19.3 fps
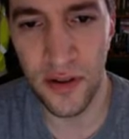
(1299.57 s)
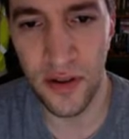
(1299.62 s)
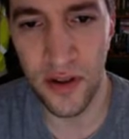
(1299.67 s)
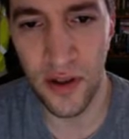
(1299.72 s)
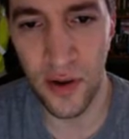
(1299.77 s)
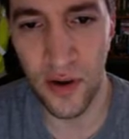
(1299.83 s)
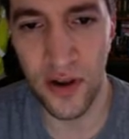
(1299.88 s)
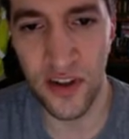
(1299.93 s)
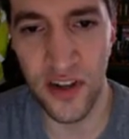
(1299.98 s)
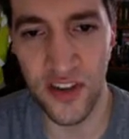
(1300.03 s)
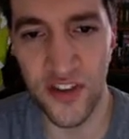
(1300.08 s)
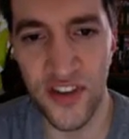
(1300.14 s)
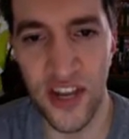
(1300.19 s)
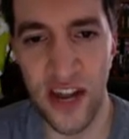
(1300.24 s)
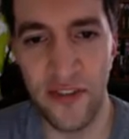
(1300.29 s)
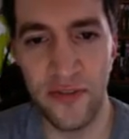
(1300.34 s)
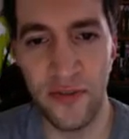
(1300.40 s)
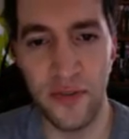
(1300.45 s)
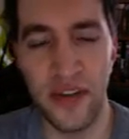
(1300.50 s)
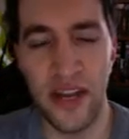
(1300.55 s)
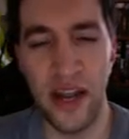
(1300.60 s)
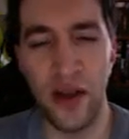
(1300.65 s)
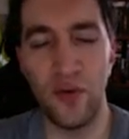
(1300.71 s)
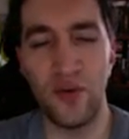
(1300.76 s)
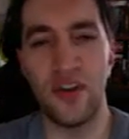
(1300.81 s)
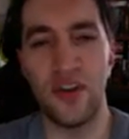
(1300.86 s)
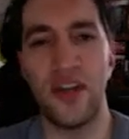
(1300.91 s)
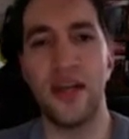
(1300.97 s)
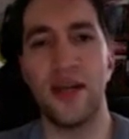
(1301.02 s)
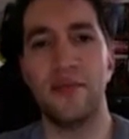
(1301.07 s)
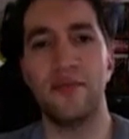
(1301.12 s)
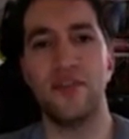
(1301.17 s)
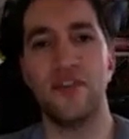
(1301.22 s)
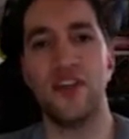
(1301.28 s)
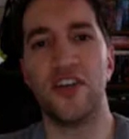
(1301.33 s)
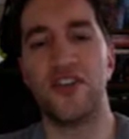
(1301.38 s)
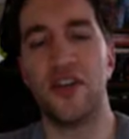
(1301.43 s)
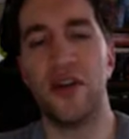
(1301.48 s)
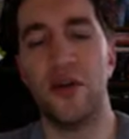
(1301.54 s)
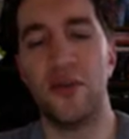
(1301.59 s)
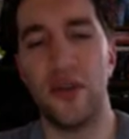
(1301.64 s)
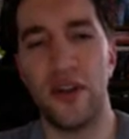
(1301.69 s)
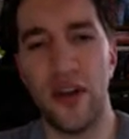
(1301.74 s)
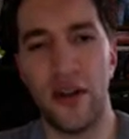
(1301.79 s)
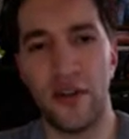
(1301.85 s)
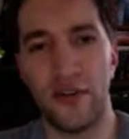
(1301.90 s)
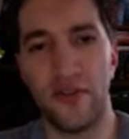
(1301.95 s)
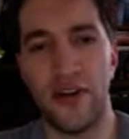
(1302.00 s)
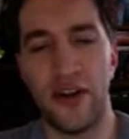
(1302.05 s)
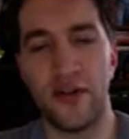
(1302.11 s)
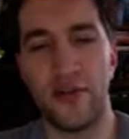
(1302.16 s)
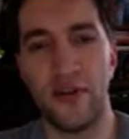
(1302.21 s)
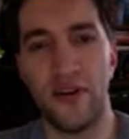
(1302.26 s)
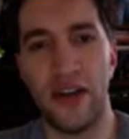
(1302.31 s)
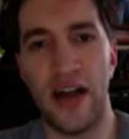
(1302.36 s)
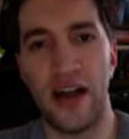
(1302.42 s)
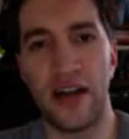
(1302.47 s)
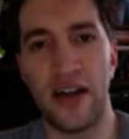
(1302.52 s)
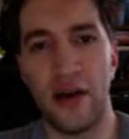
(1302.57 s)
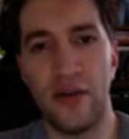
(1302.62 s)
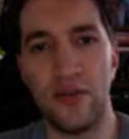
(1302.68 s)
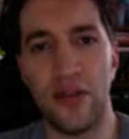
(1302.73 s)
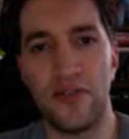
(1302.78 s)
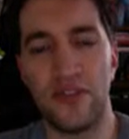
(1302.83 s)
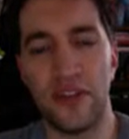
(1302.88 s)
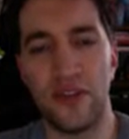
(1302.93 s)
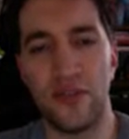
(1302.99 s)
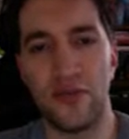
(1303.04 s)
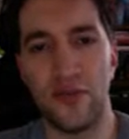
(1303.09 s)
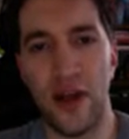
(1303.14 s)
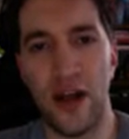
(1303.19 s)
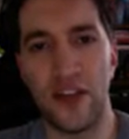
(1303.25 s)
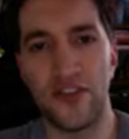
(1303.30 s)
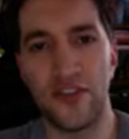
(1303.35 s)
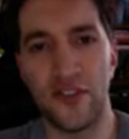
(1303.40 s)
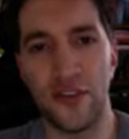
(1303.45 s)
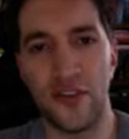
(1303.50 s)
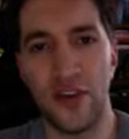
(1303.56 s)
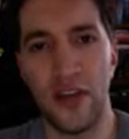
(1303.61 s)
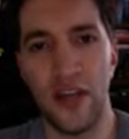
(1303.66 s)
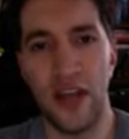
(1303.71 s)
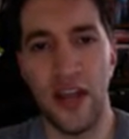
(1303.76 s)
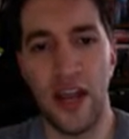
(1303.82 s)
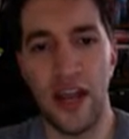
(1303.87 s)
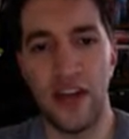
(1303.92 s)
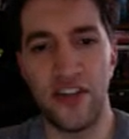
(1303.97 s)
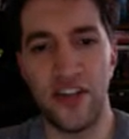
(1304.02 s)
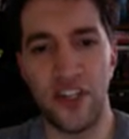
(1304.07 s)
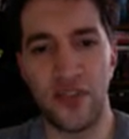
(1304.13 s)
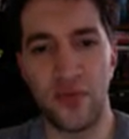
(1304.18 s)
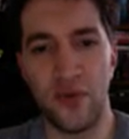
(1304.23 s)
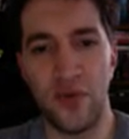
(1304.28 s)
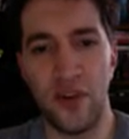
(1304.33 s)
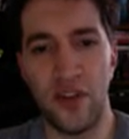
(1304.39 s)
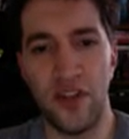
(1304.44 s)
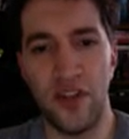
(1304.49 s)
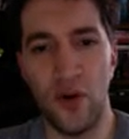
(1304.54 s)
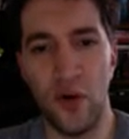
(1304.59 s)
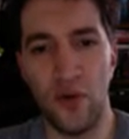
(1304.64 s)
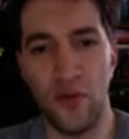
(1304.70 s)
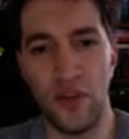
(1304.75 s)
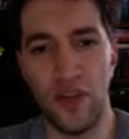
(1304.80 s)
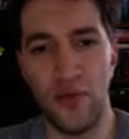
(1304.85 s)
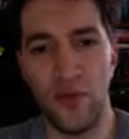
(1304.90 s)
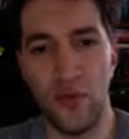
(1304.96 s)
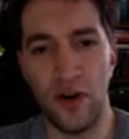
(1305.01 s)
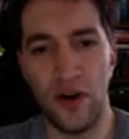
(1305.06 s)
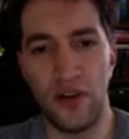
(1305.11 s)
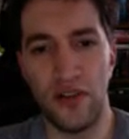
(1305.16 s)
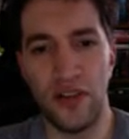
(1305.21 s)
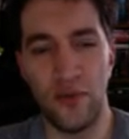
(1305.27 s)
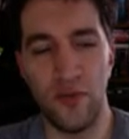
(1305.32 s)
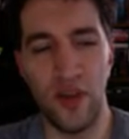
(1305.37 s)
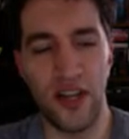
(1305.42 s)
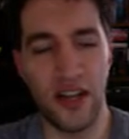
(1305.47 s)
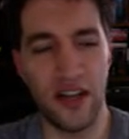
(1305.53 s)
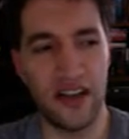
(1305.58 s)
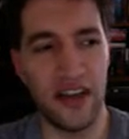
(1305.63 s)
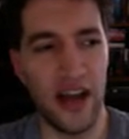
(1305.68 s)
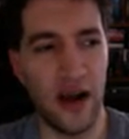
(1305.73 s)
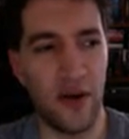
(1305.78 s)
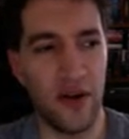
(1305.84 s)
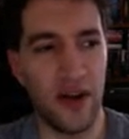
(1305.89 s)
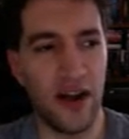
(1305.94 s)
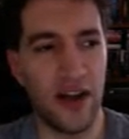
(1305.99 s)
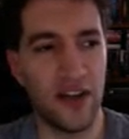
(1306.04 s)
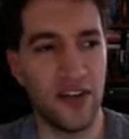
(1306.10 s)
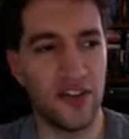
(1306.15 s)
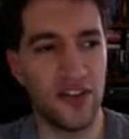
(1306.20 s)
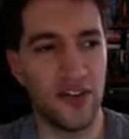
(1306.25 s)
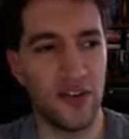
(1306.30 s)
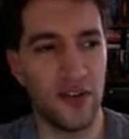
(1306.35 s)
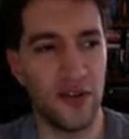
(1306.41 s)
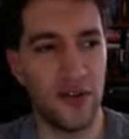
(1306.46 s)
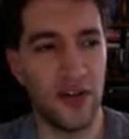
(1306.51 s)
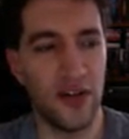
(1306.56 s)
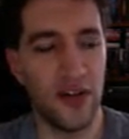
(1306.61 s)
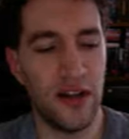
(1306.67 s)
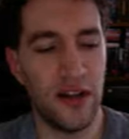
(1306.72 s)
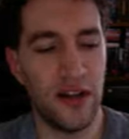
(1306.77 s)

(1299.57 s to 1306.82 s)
Aside from Gail Kim, she's the only other veteran knockout left on the roster, and she's really the only one that we can count on to